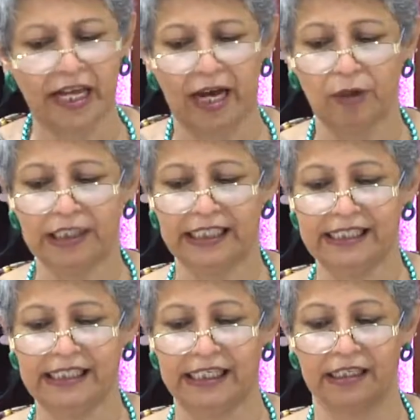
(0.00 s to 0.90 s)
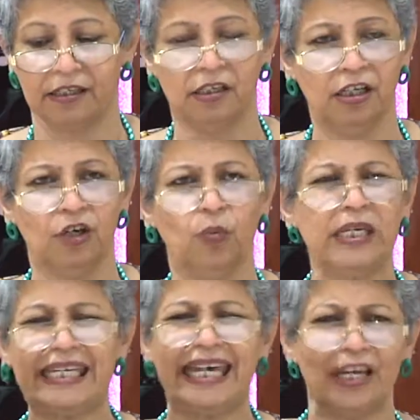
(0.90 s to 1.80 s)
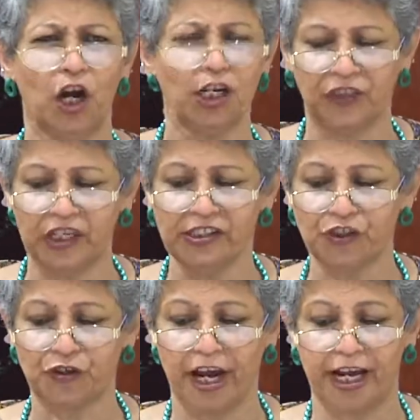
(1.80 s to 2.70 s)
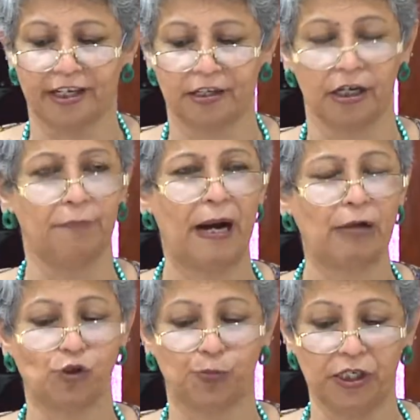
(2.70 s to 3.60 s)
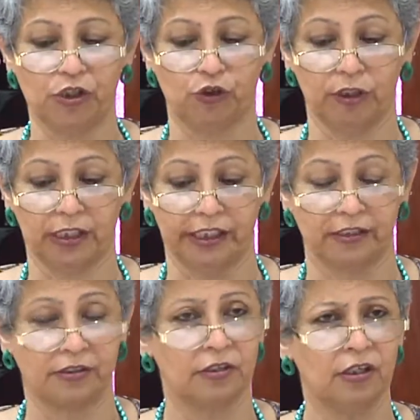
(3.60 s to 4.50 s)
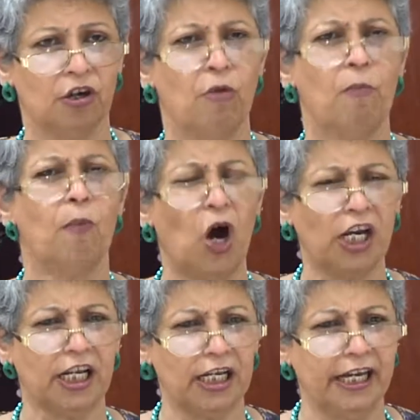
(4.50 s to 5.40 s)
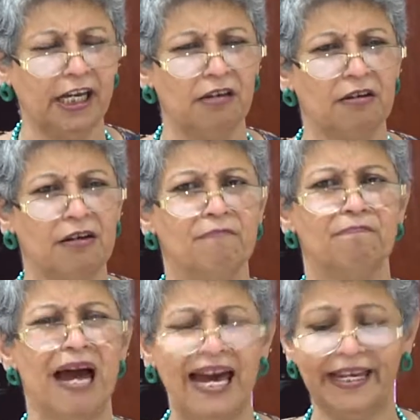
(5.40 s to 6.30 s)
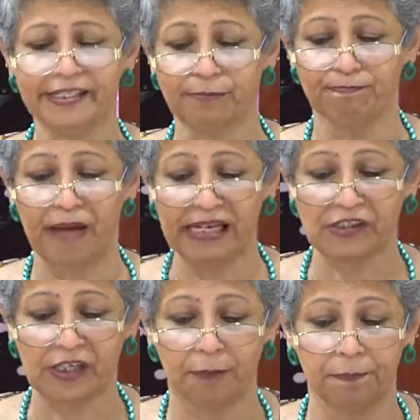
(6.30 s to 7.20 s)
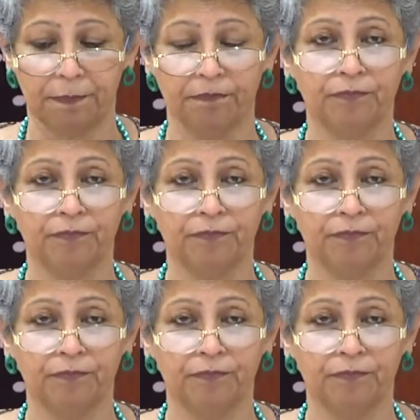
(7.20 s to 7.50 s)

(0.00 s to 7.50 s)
our thinking. We cannot think straight about spiritual things. Morally, man is messed up.